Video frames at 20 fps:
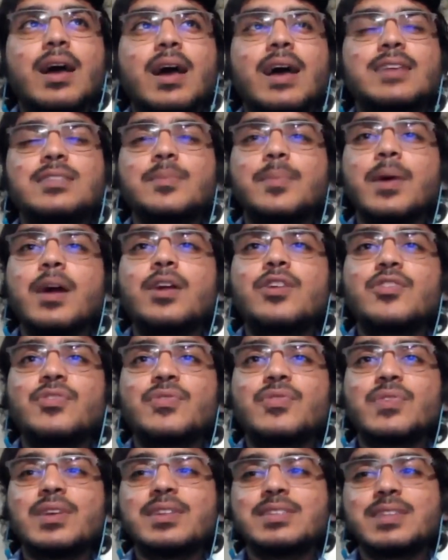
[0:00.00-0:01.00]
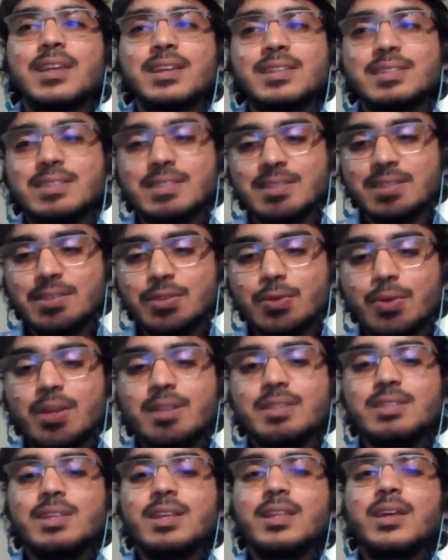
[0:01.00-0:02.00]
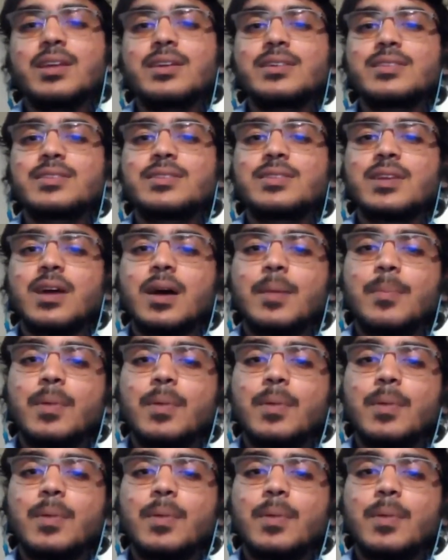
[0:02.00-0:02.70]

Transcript: As a part of it's, it's you can say that it's a